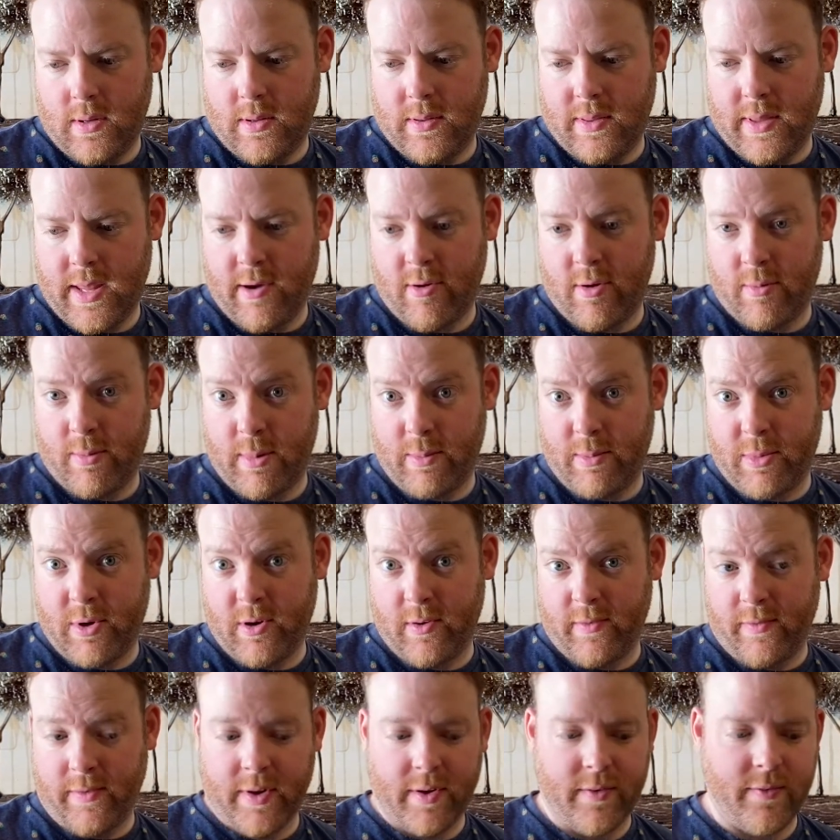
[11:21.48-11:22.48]
That would be
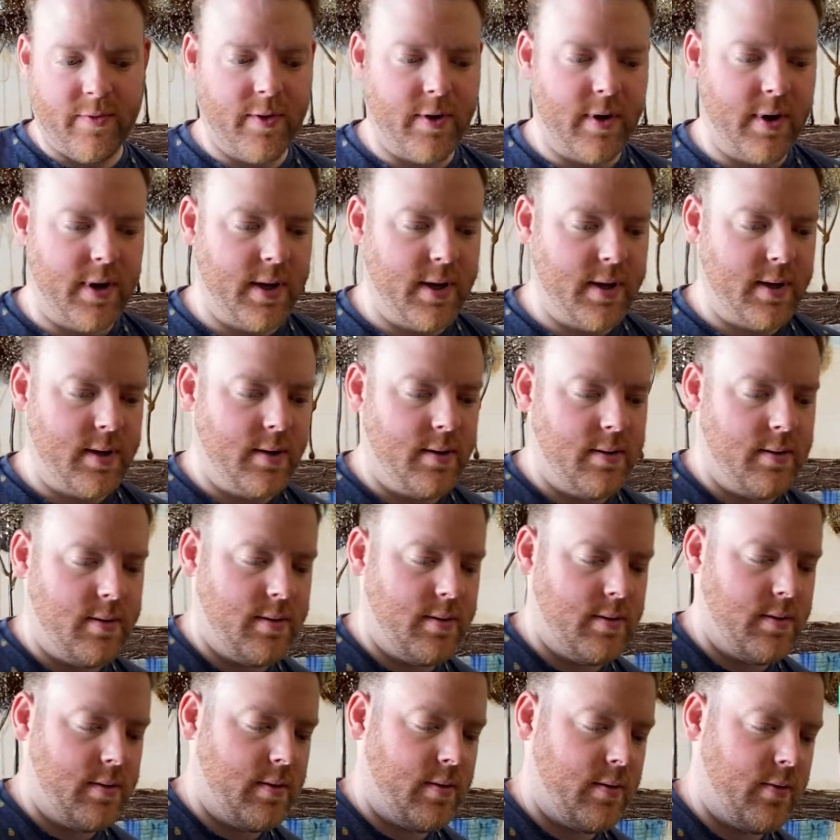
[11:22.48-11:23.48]
perfect for a head.
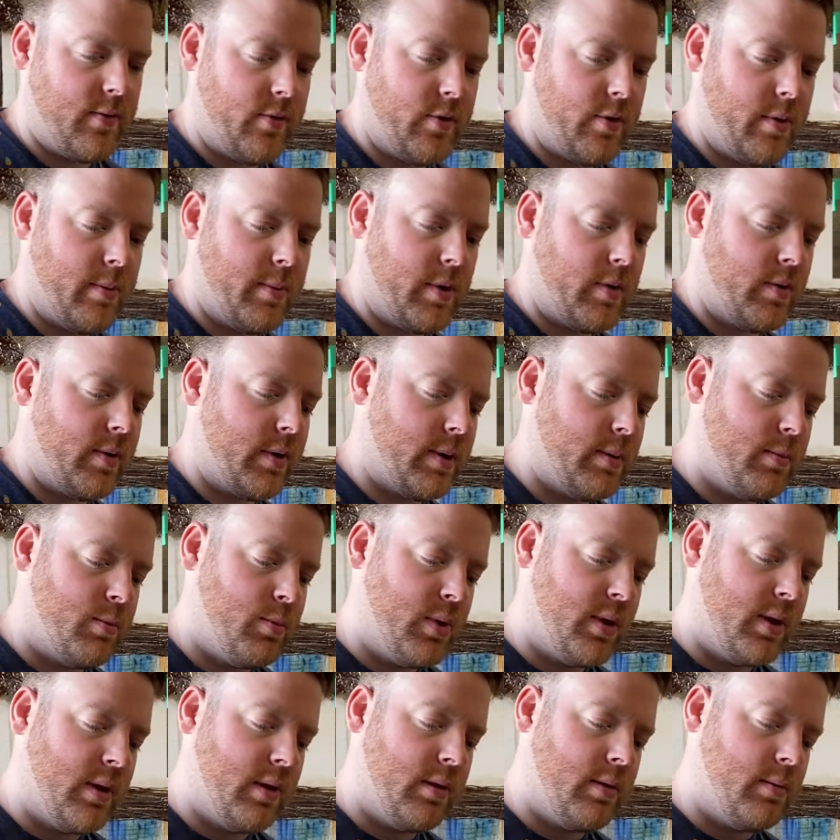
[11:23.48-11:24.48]
So I'm going to
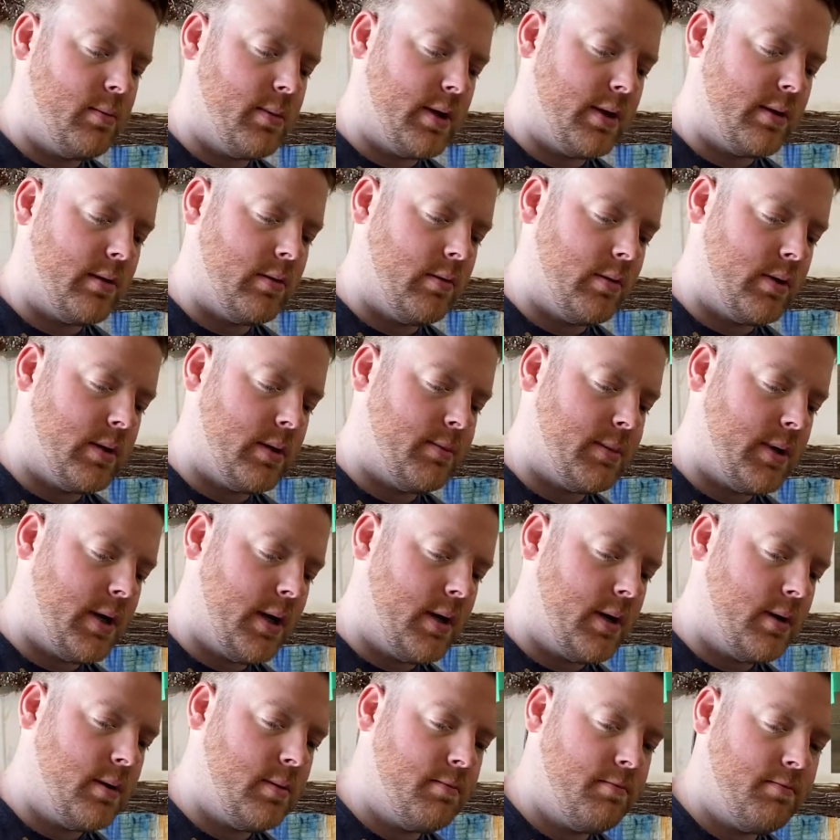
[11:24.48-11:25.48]
put a little bit of glue on the
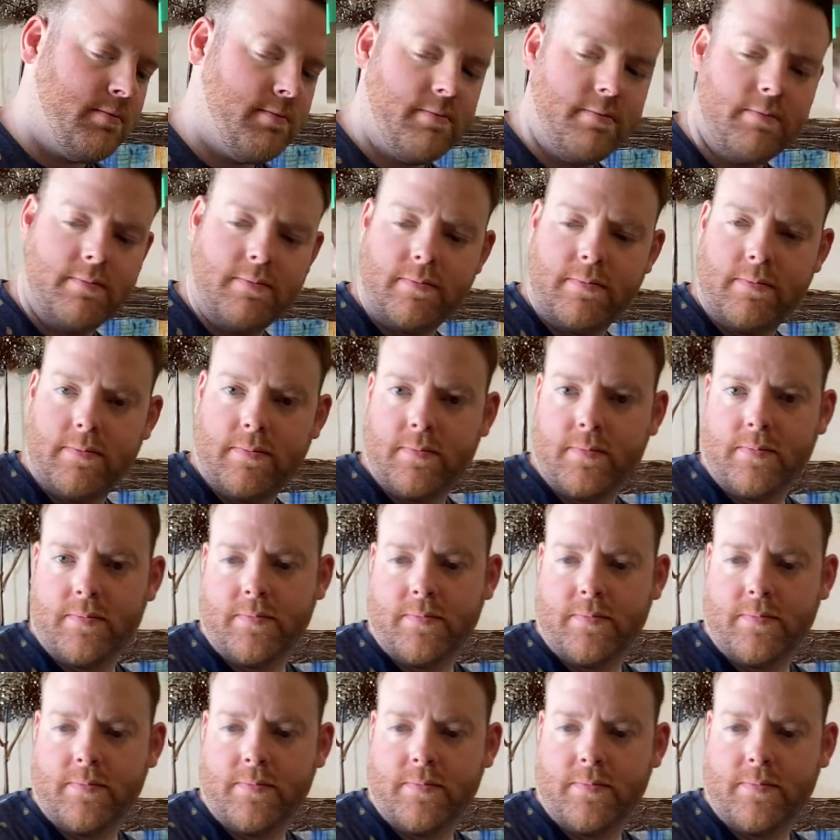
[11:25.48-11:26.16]
bottom. Okay.